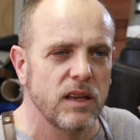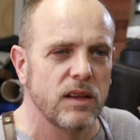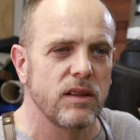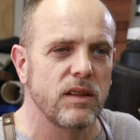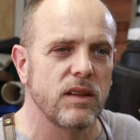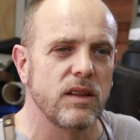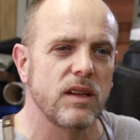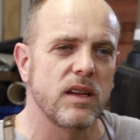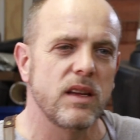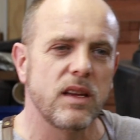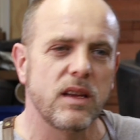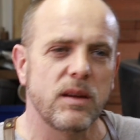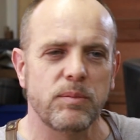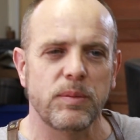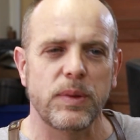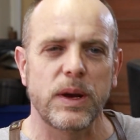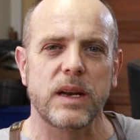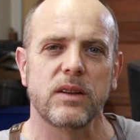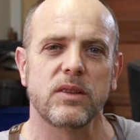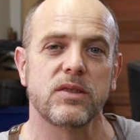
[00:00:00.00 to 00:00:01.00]
the
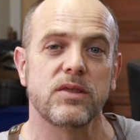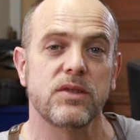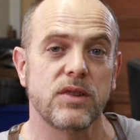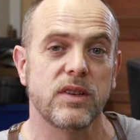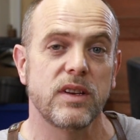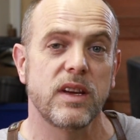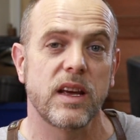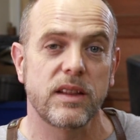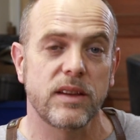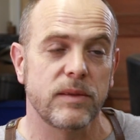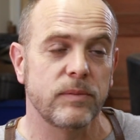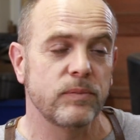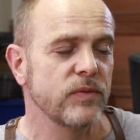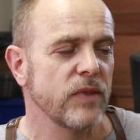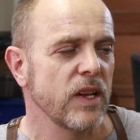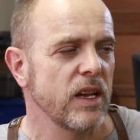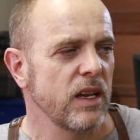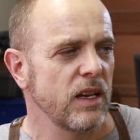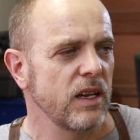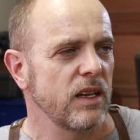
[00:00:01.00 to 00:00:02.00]
panels together,
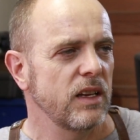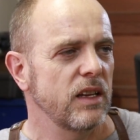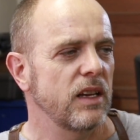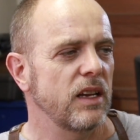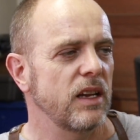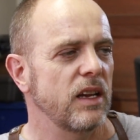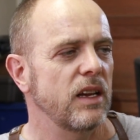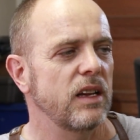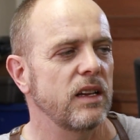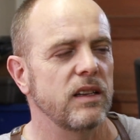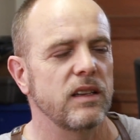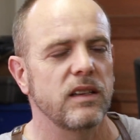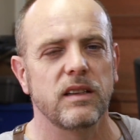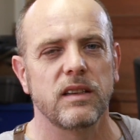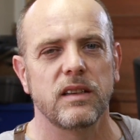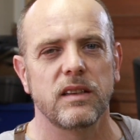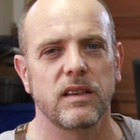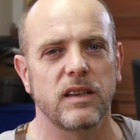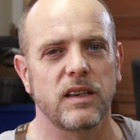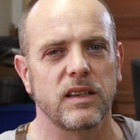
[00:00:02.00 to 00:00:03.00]

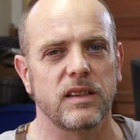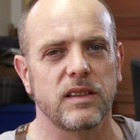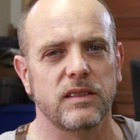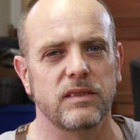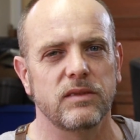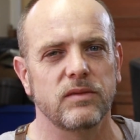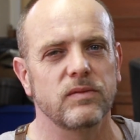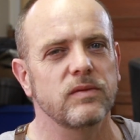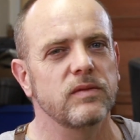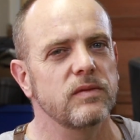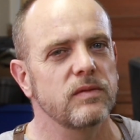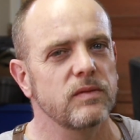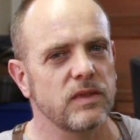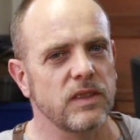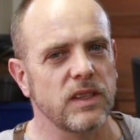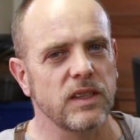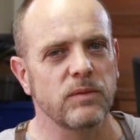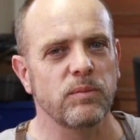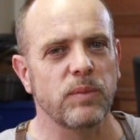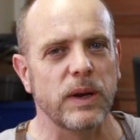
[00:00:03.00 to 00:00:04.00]
and I
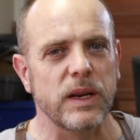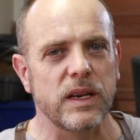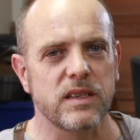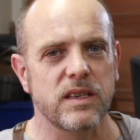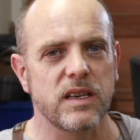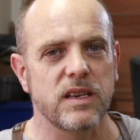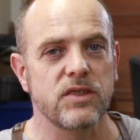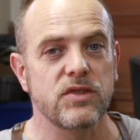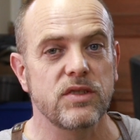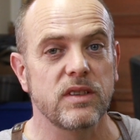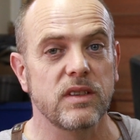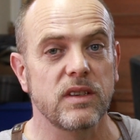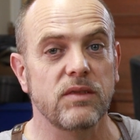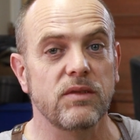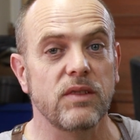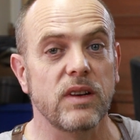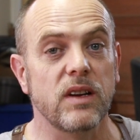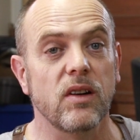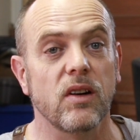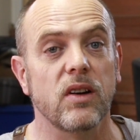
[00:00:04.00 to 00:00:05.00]
didn't pay attention
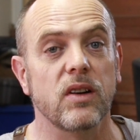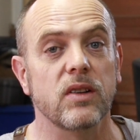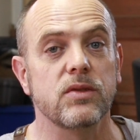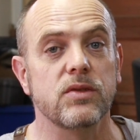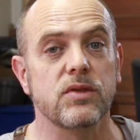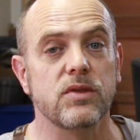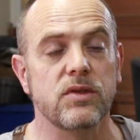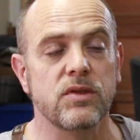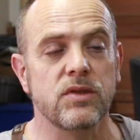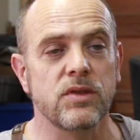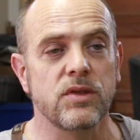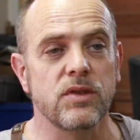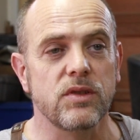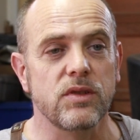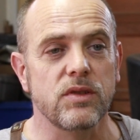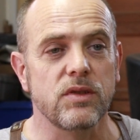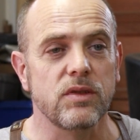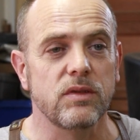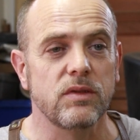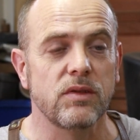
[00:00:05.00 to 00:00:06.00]
in regards
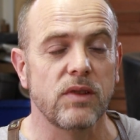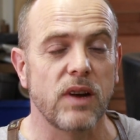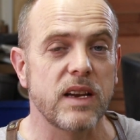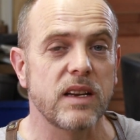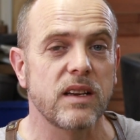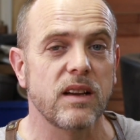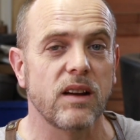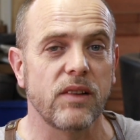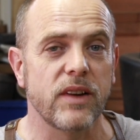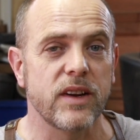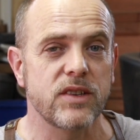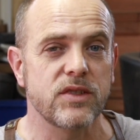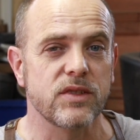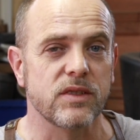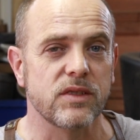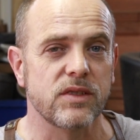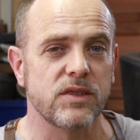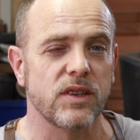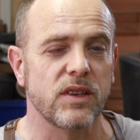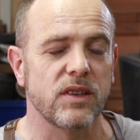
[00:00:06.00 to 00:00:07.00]
to grain
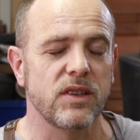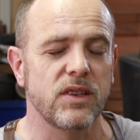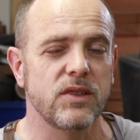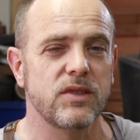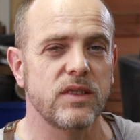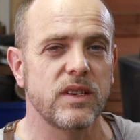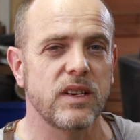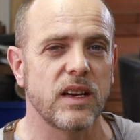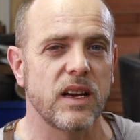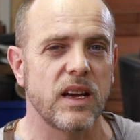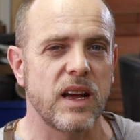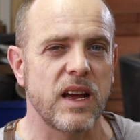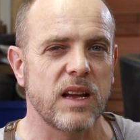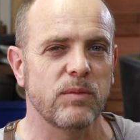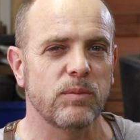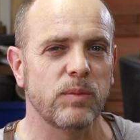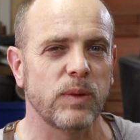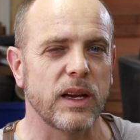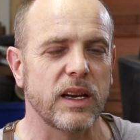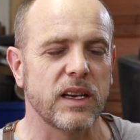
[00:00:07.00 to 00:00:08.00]
direction. So using a
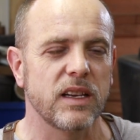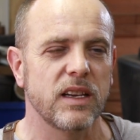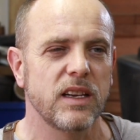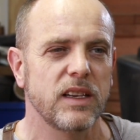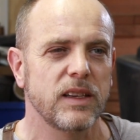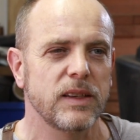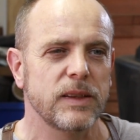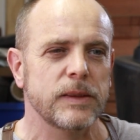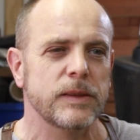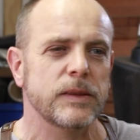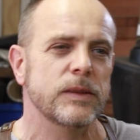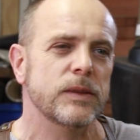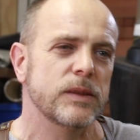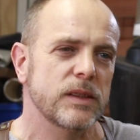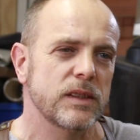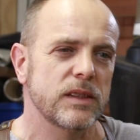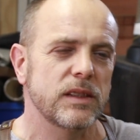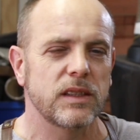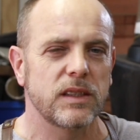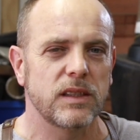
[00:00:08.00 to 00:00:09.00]
hand plane
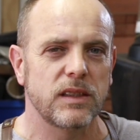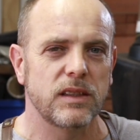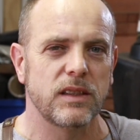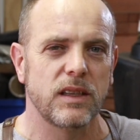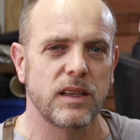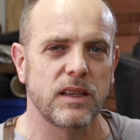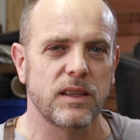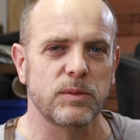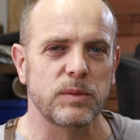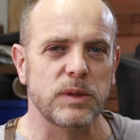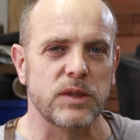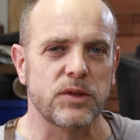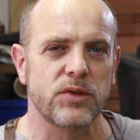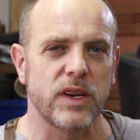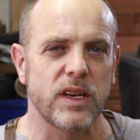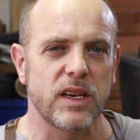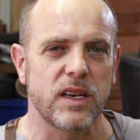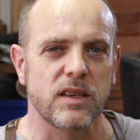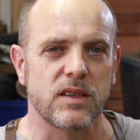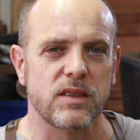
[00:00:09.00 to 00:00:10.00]
a little bit
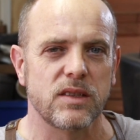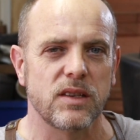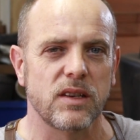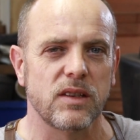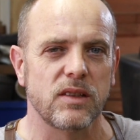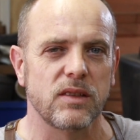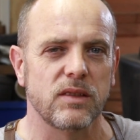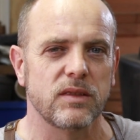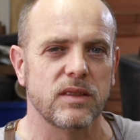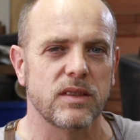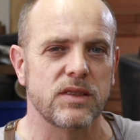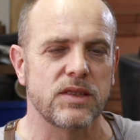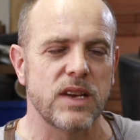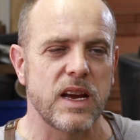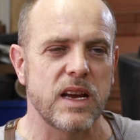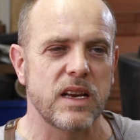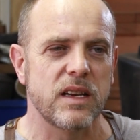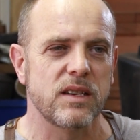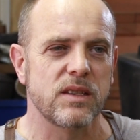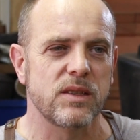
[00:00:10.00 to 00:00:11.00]
tricky, so the
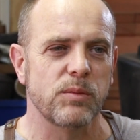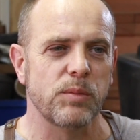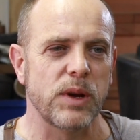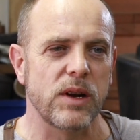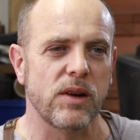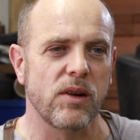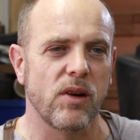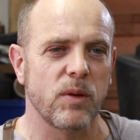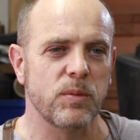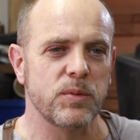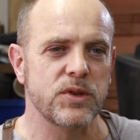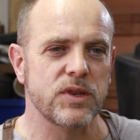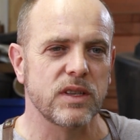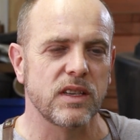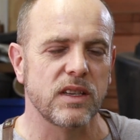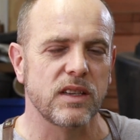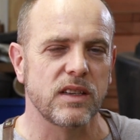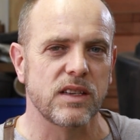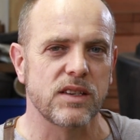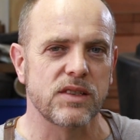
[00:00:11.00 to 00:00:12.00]
sander is a better
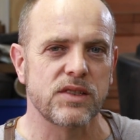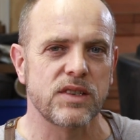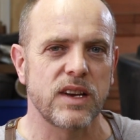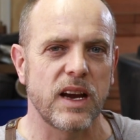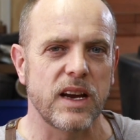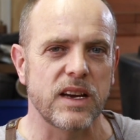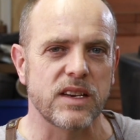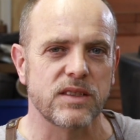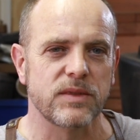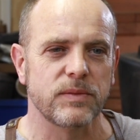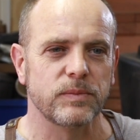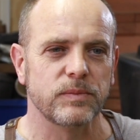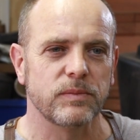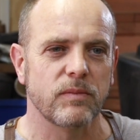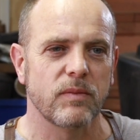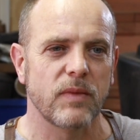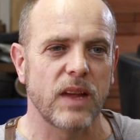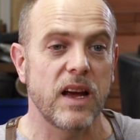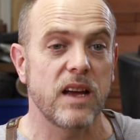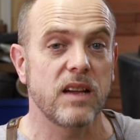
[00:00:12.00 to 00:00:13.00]
option in this case.
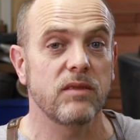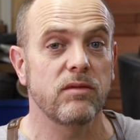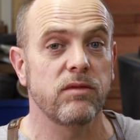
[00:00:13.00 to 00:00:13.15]
And